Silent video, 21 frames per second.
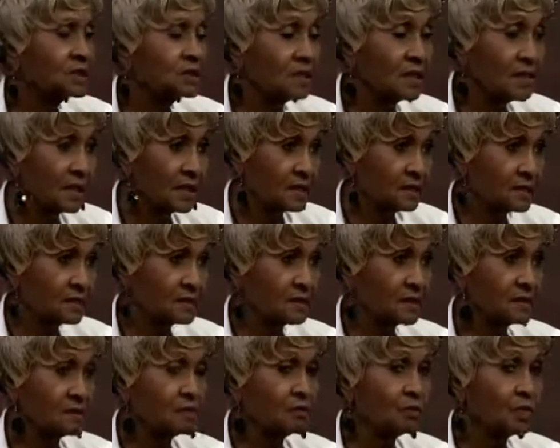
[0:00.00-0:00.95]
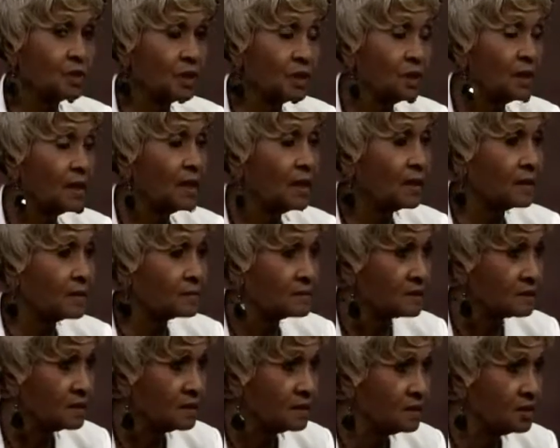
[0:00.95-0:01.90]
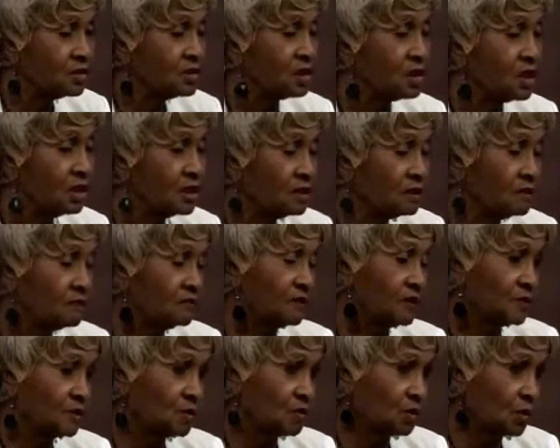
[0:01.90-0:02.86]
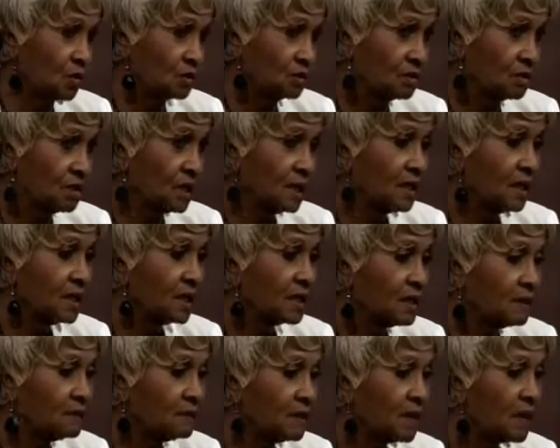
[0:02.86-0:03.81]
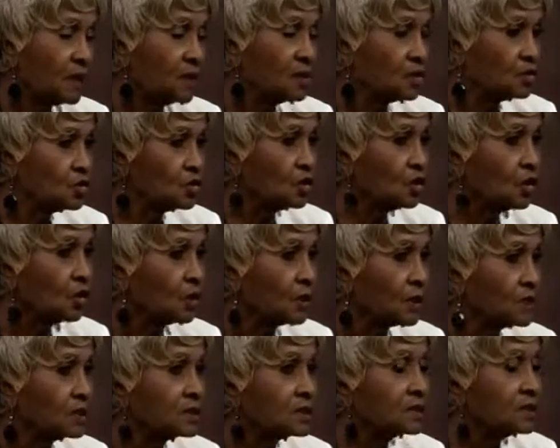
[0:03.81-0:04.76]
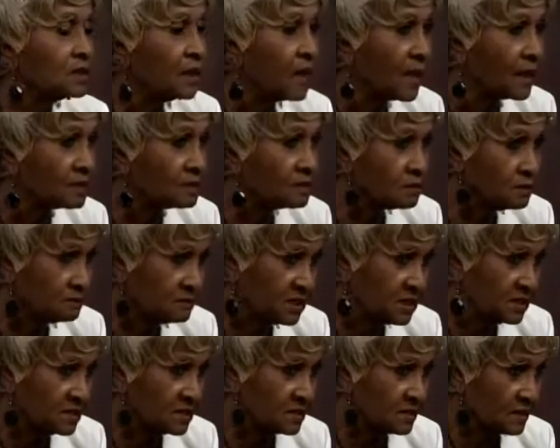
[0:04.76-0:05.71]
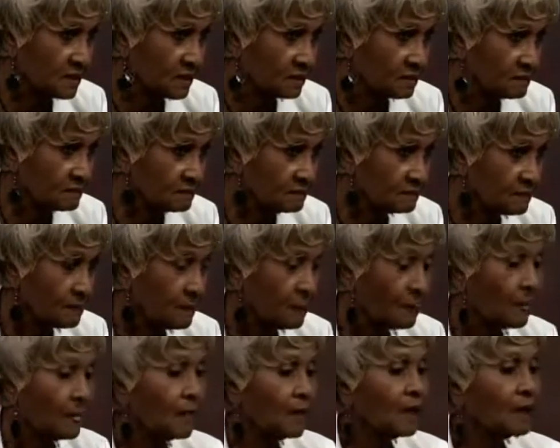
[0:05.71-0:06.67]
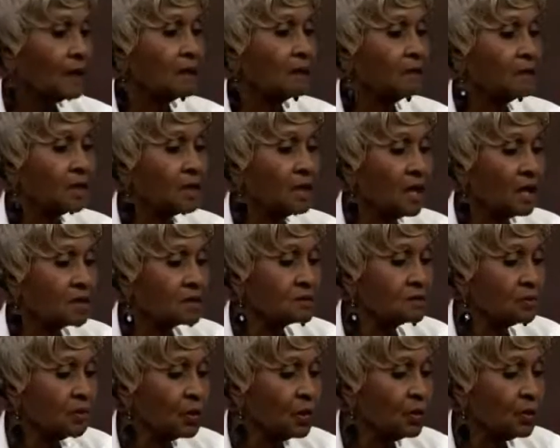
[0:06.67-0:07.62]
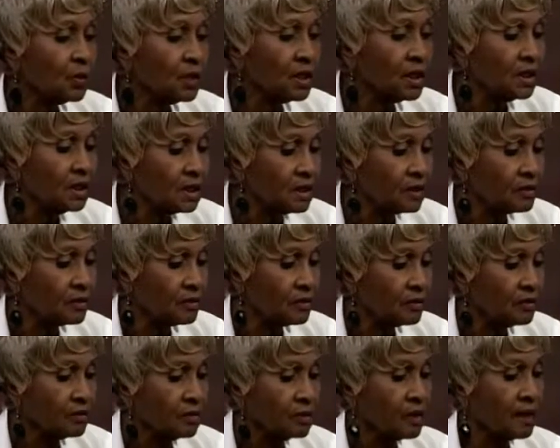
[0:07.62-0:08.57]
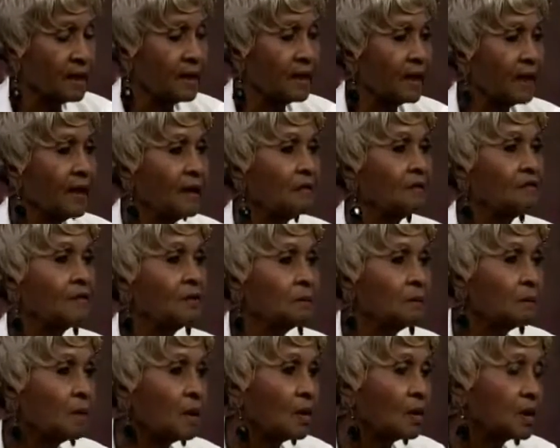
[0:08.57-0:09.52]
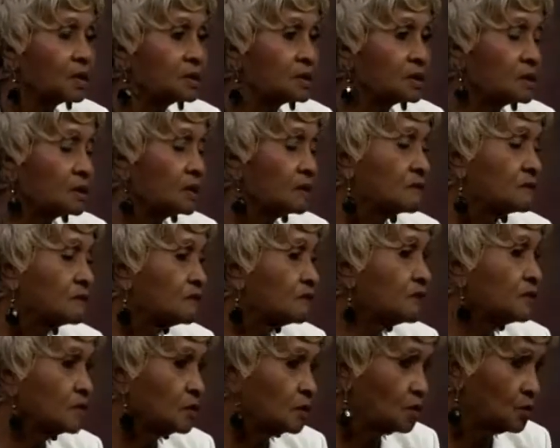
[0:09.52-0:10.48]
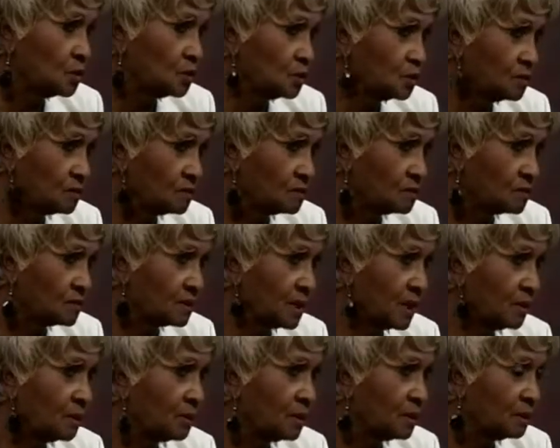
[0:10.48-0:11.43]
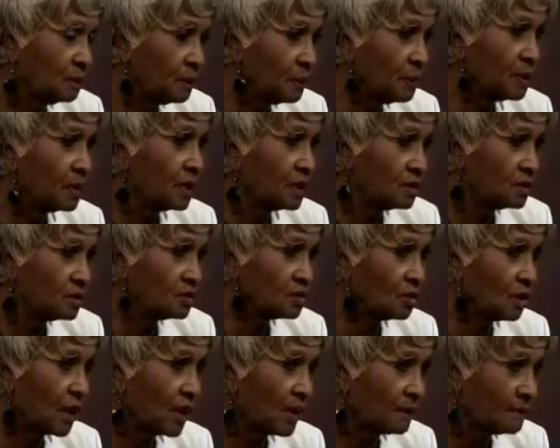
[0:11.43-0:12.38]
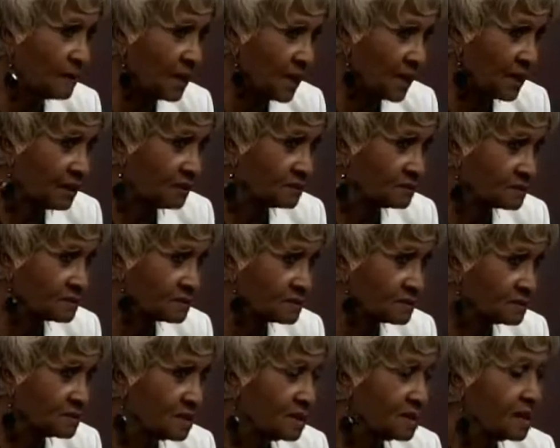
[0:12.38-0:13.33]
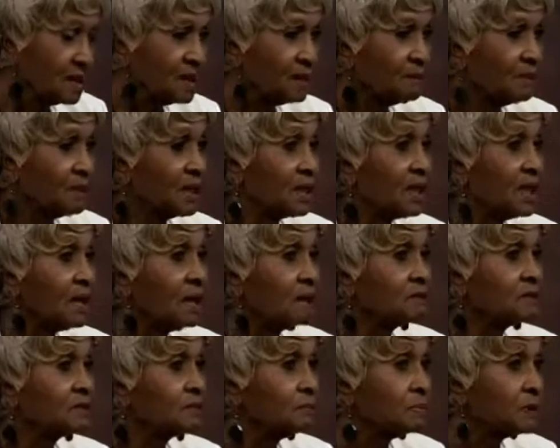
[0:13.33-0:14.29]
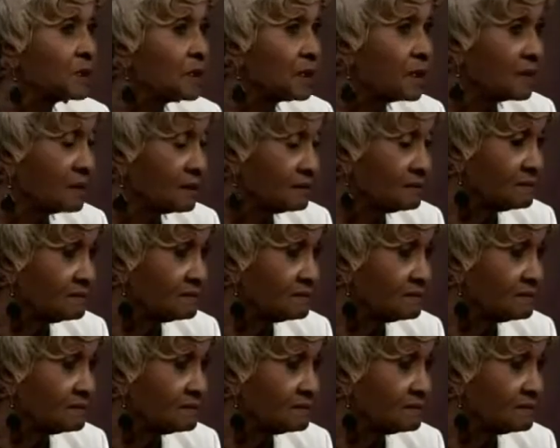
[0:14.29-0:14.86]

Yes, we as each individual can make a choice not to be sick. Because when we learn that every morsel of food that we put into our mouths becomes blood,